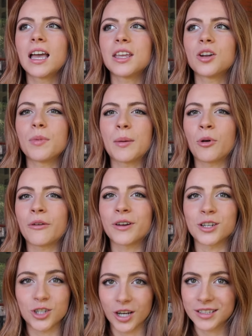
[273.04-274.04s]
you know, my
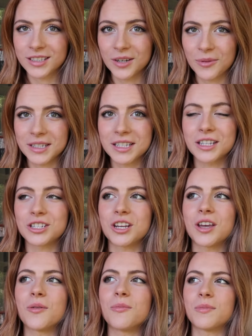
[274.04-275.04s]
boyfriend Justin went to the
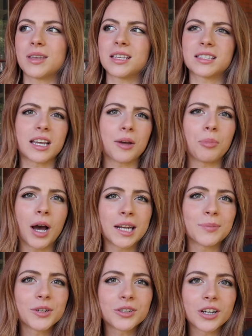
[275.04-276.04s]
gym. He's like a
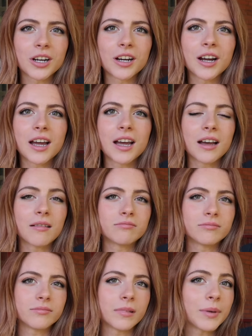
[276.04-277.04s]

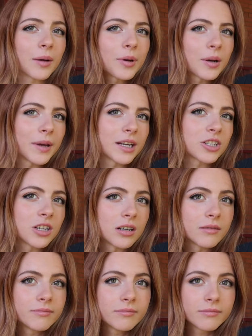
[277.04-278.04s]
bodybuilder. Maybe I'll put a picture.